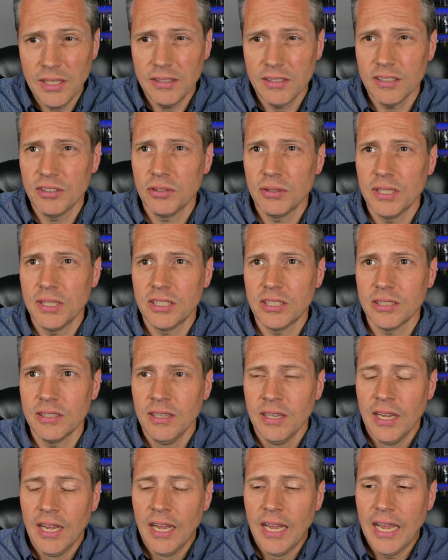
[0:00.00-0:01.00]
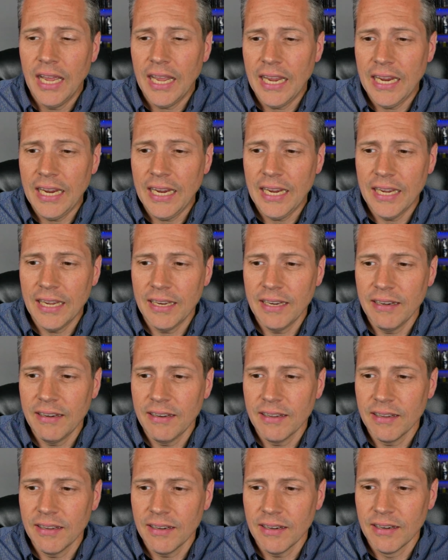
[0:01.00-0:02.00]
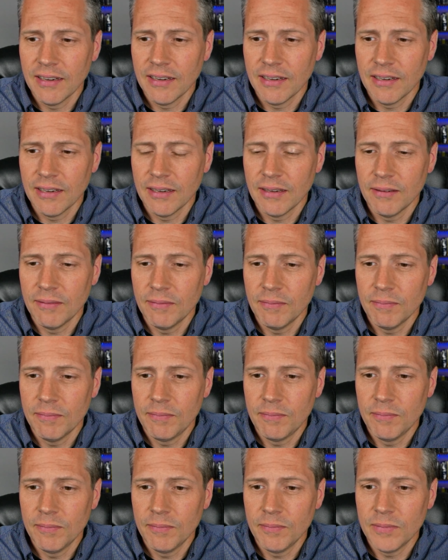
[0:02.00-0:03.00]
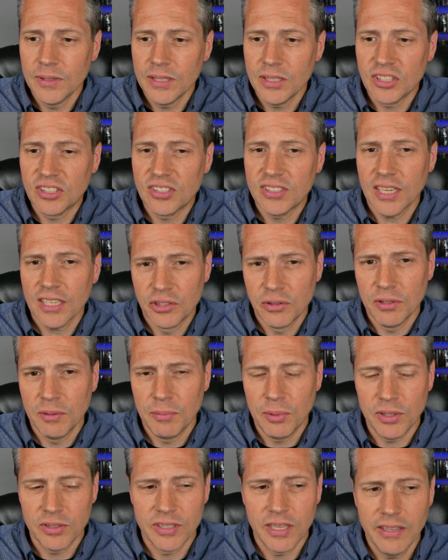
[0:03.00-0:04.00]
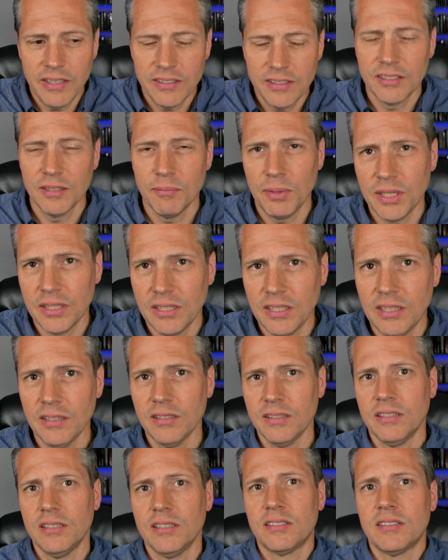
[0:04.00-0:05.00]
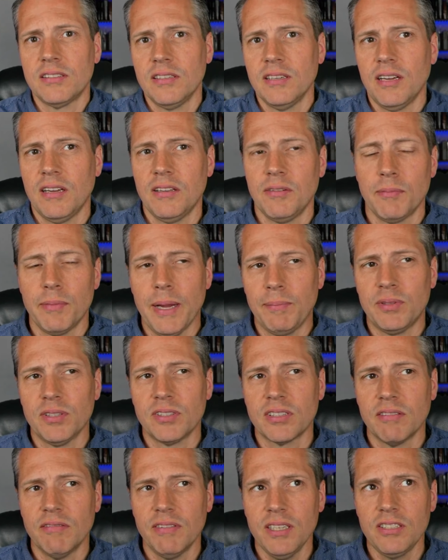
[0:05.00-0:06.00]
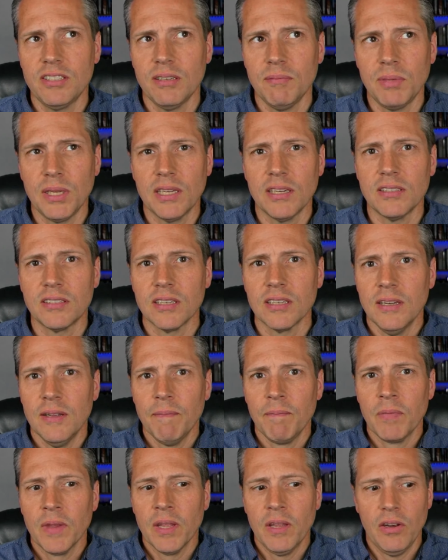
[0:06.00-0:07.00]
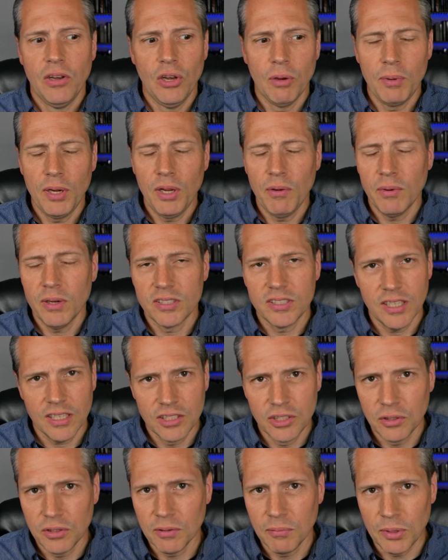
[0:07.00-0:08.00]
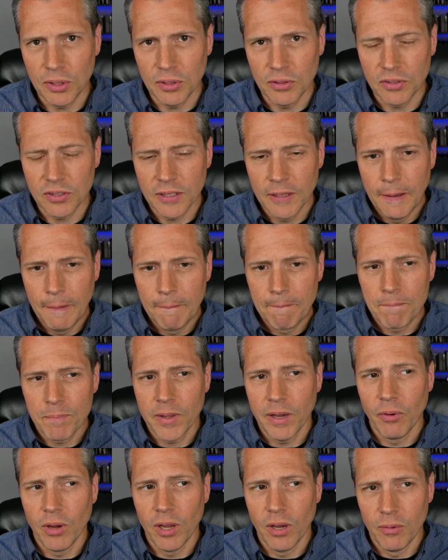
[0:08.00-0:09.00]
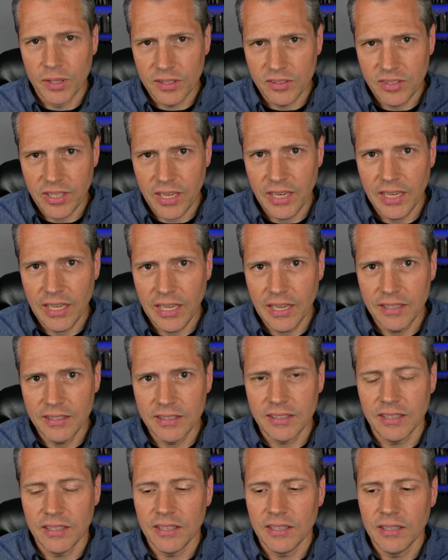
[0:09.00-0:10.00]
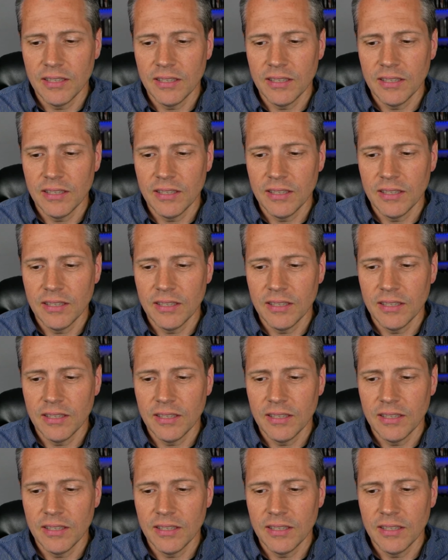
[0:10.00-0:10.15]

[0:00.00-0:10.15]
situation and sexual abuse. Now, this is a big deal in the Southern Baptist Convention because nobody wants sexual abuse. Now, we all want to stand against it.